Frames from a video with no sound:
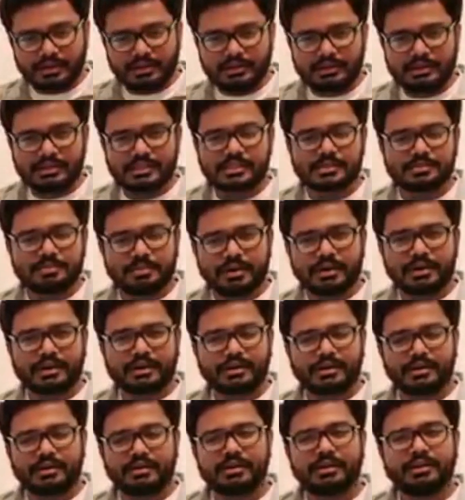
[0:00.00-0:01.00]
uh, this
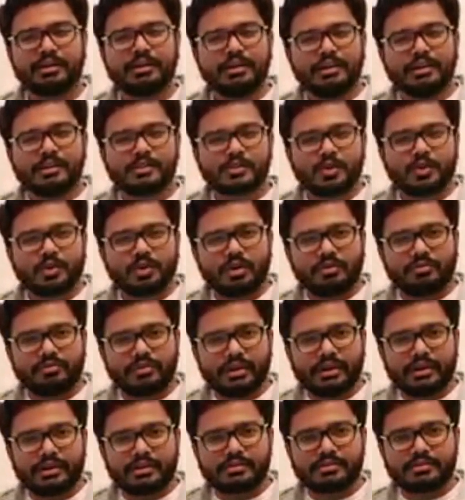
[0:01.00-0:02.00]
particular school
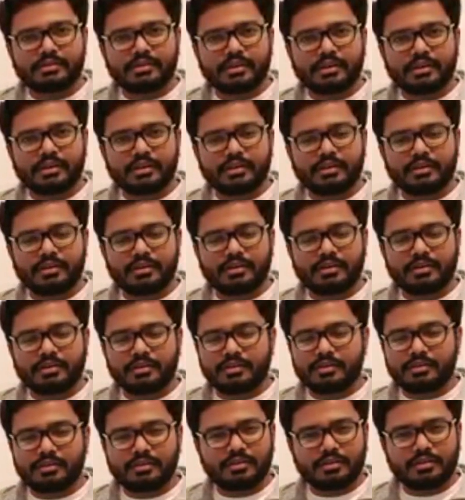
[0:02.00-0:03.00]
of dentistry
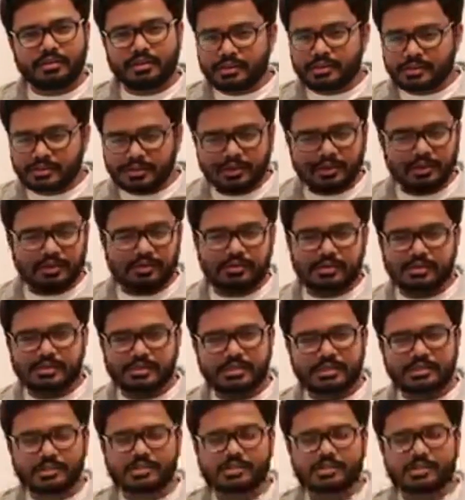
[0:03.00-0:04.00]
national
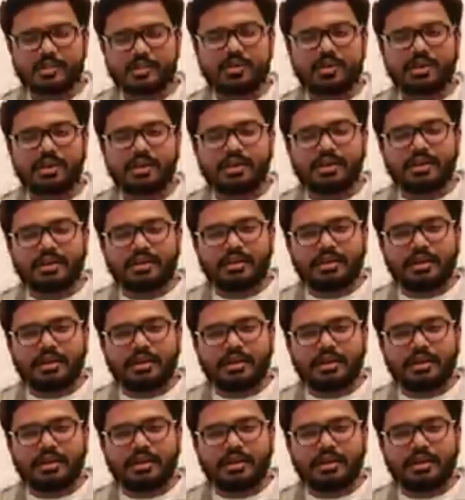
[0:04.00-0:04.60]
university seoul